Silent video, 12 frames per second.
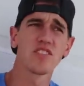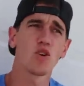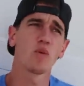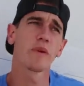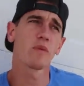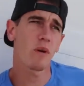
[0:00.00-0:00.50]
haven't
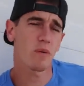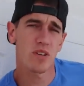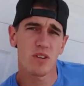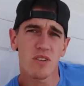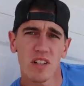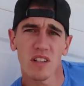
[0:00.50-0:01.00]
told me what we're
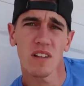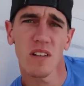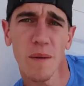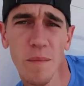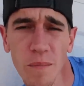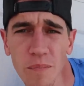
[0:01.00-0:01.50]
doing.
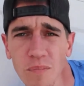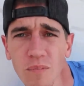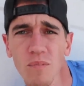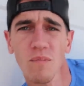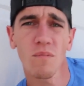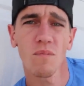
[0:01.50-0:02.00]
You,
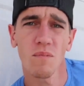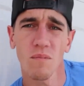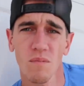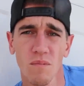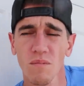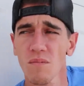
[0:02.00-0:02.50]
you
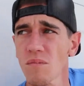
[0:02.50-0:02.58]
know.